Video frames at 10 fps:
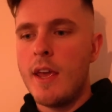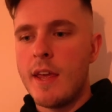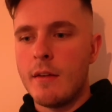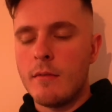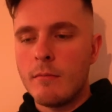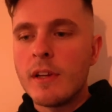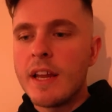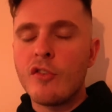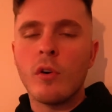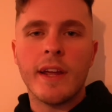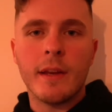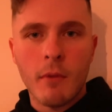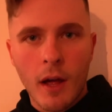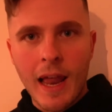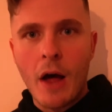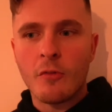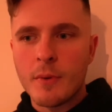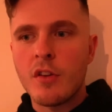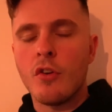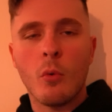it literally allows
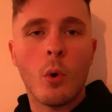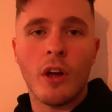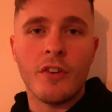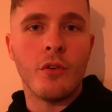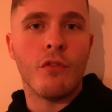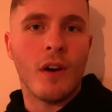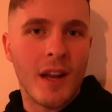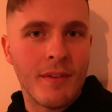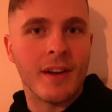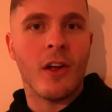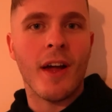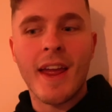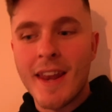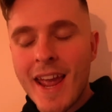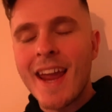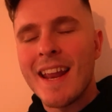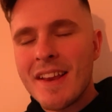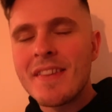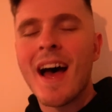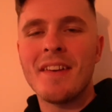me to do what I do for a living. Like it, it
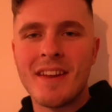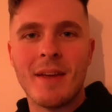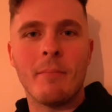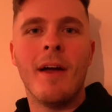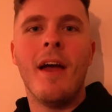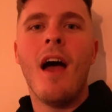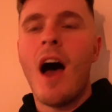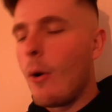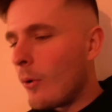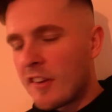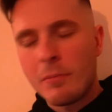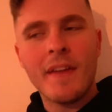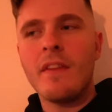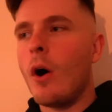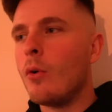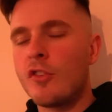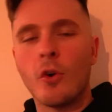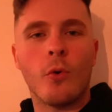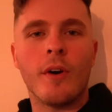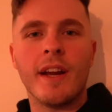is that deep. I will explain the whole
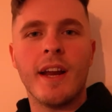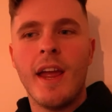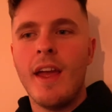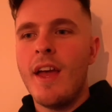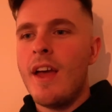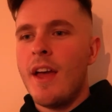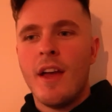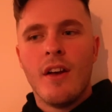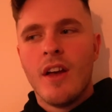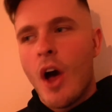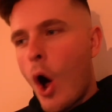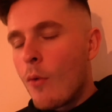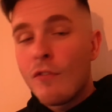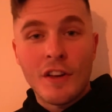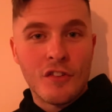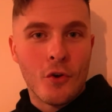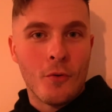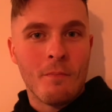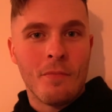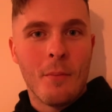story hopefully
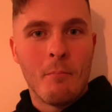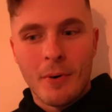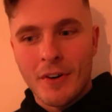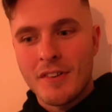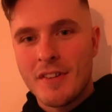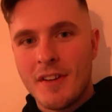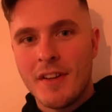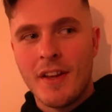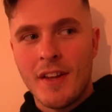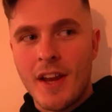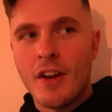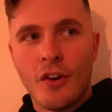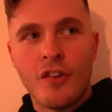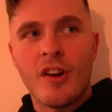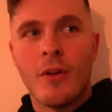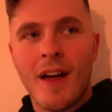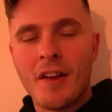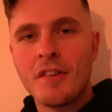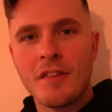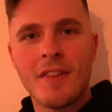soon, but in a nutshell,
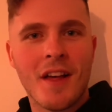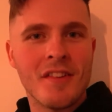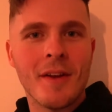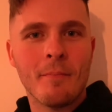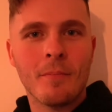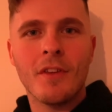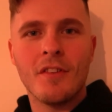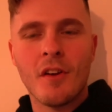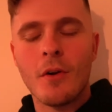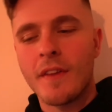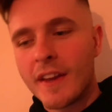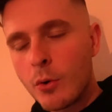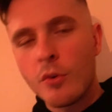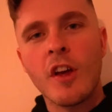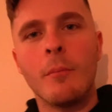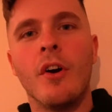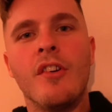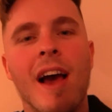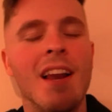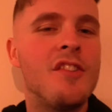that's that's it. So thank you all so
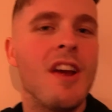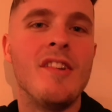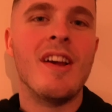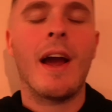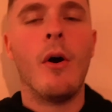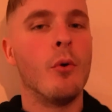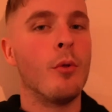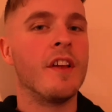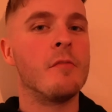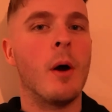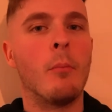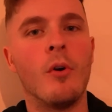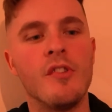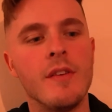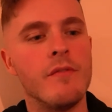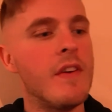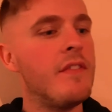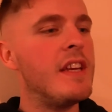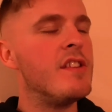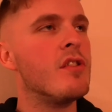much. LSJ at checkout on all things MyProtein,
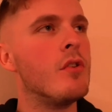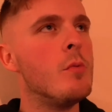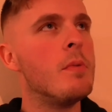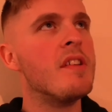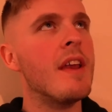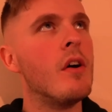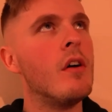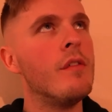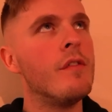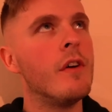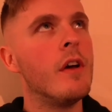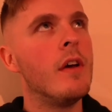52% off